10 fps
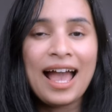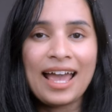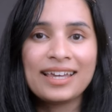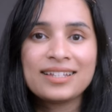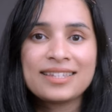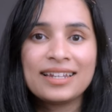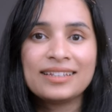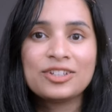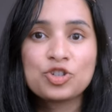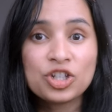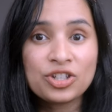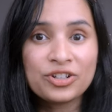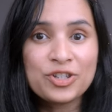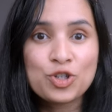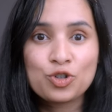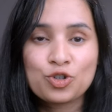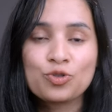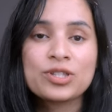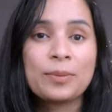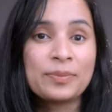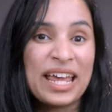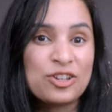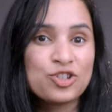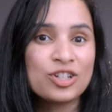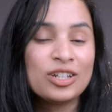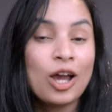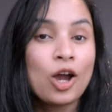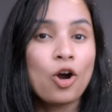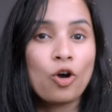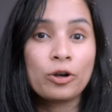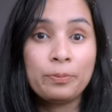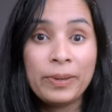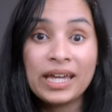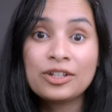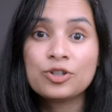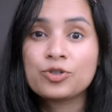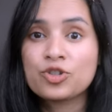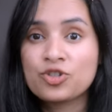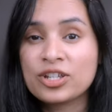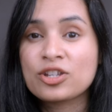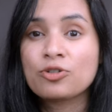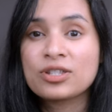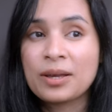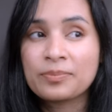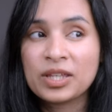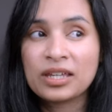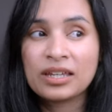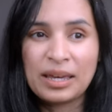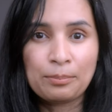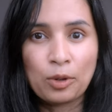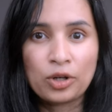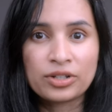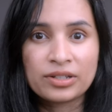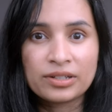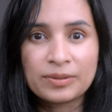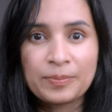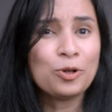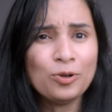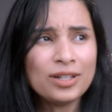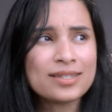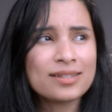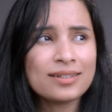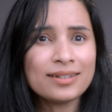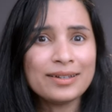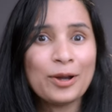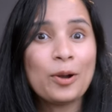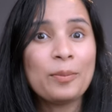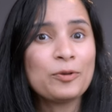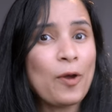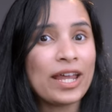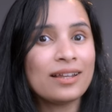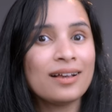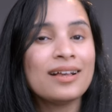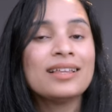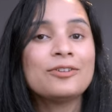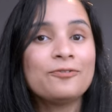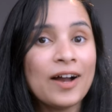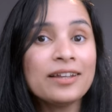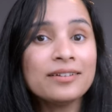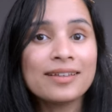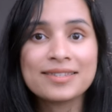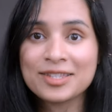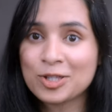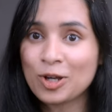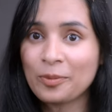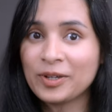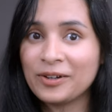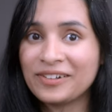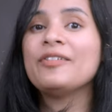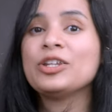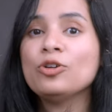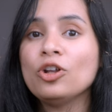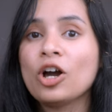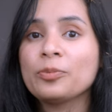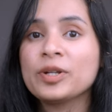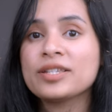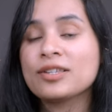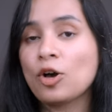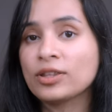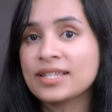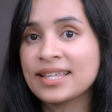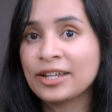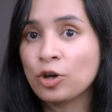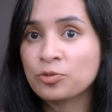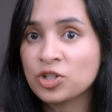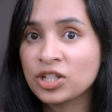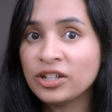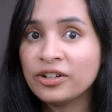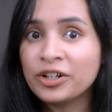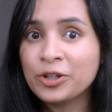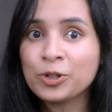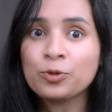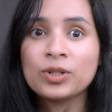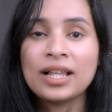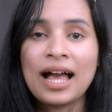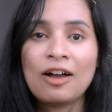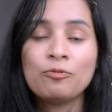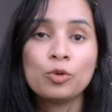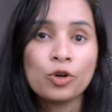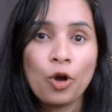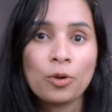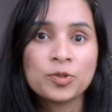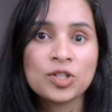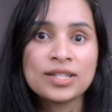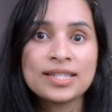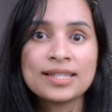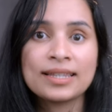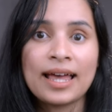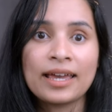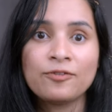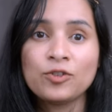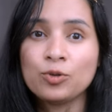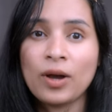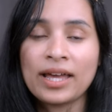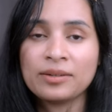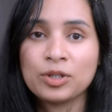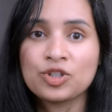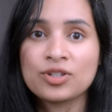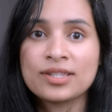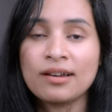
I can select the jitters to show some tension or big to stress out something important. Cool isn't it? But wait, the fun doesn't stop here. When you long press on the send option here, you will have more options like few animations